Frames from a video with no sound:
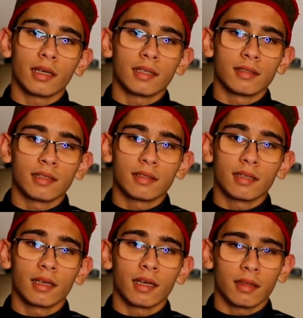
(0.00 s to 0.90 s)
as they
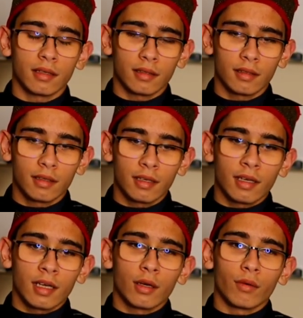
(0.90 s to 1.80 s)
say, I think,
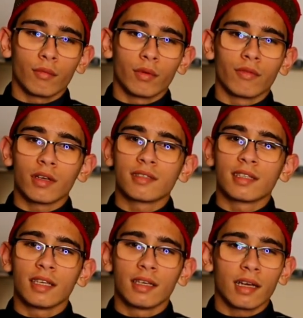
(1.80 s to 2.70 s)
we've
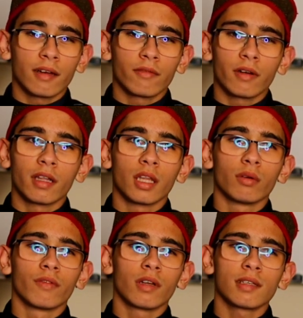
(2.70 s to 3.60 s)
lost a
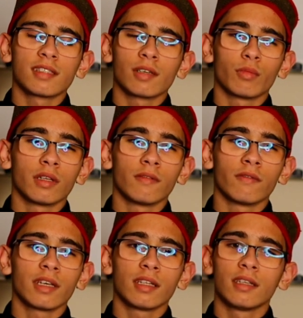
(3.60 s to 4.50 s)
grandfather, we've lost
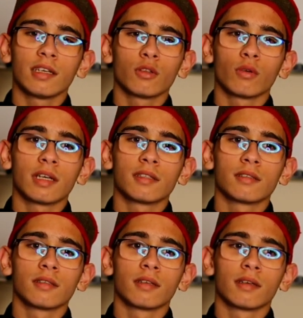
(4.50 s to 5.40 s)
someone very dear to
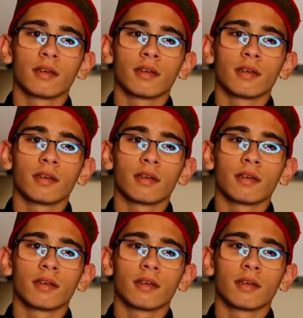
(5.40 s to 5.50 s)
us.